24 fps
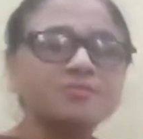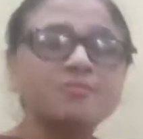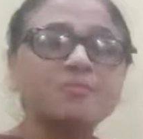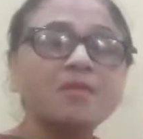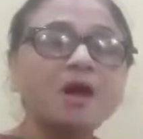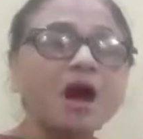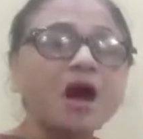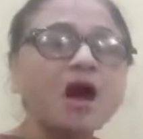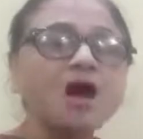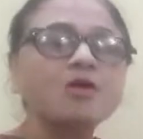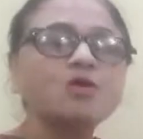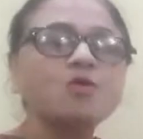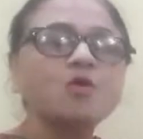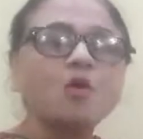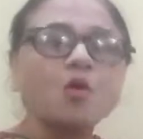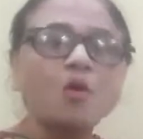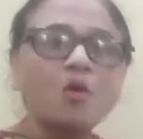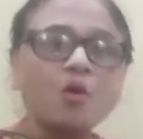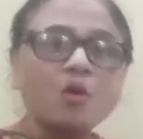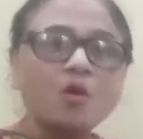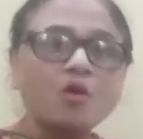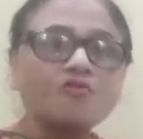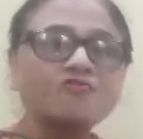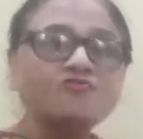mark
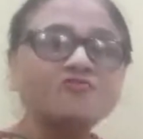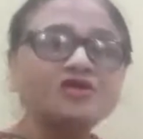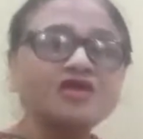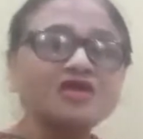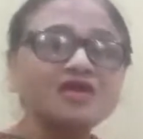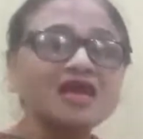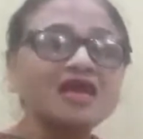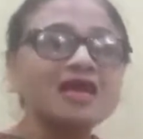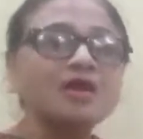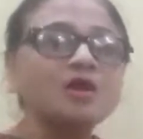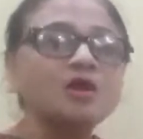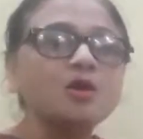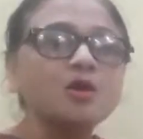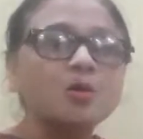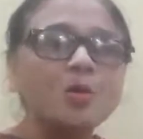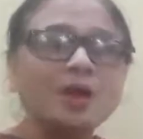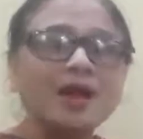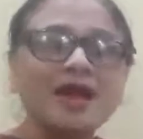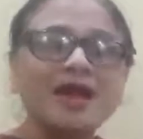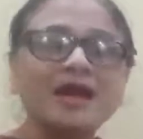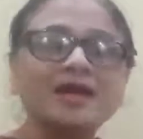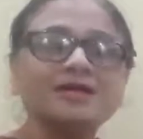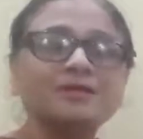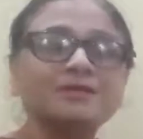of yellow
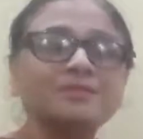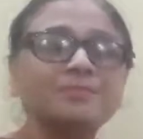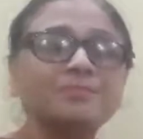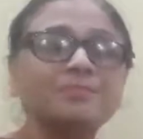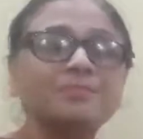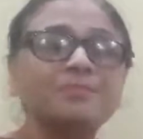and